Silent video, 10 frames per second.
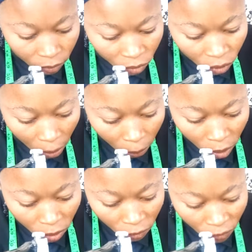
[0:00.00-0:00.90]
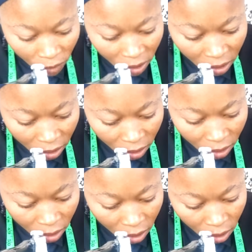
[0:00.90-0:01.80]
so I'm going to fix it
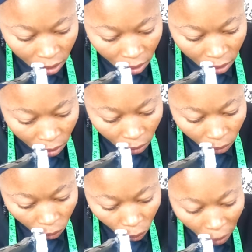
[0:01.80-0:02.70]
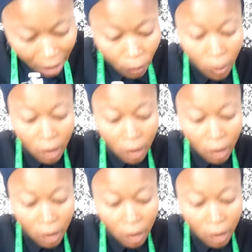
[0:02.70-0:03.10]
where 1